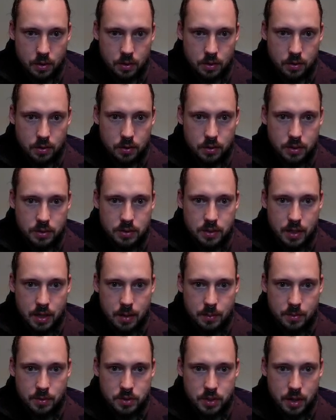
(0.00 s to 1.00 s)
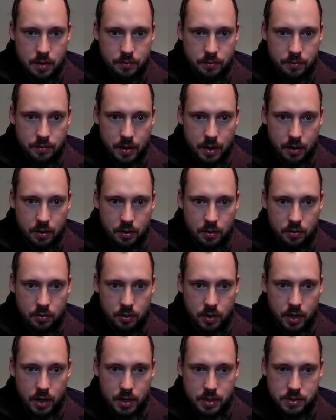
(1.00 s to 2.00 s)
the damage off of
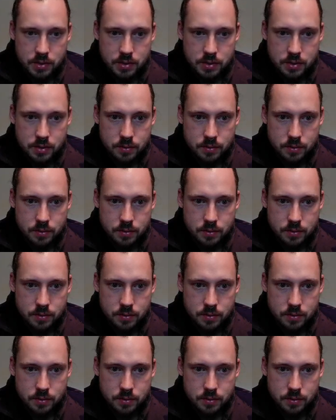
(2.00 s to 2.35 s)
Heracross.